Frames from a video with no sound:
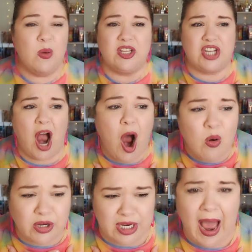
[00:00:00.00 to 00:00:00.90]
It would
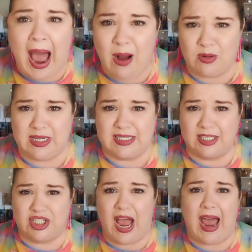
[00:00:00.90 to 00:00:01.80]
choke you out as a
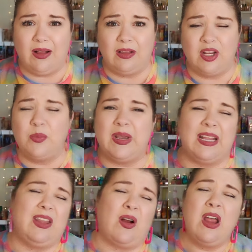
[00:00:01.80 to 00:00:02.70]
child. And you'd be
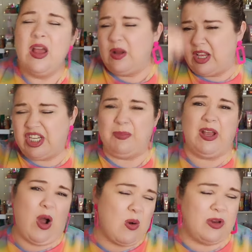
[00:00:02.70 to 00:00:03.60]
in there, and she'd be
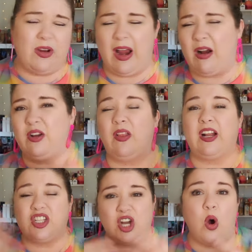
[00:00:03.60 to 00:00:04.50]
combing your hair, and you're
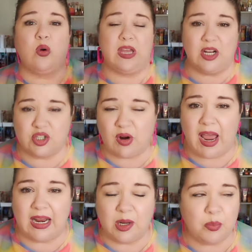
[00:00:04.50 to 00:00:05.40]
like choking,
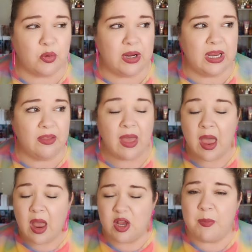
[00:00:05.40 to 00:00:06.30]
trying to breathe.
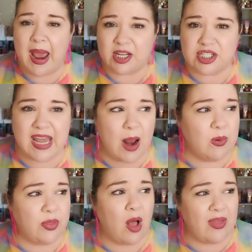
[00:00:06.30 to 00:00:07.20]
You match that
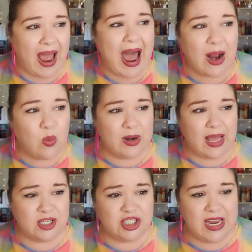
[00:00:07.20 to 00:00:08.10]
with all the
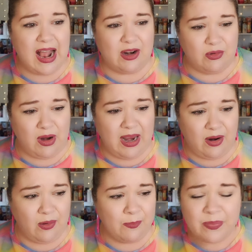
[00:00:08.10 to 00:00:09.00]
Aquanet she had in her
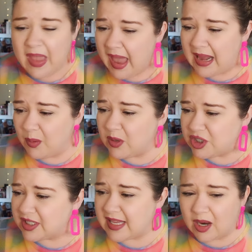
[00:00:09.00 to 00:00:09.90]
hair. And it was
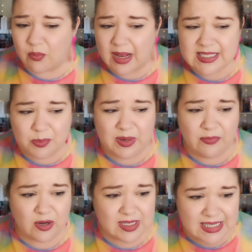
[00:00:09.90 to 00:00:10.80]
just like a recipe
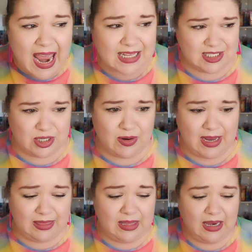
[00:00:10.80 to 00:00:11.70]
for disaster,
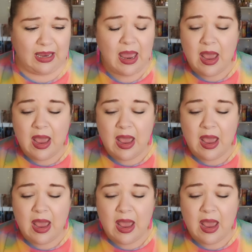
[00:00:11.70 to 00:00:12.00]
I think.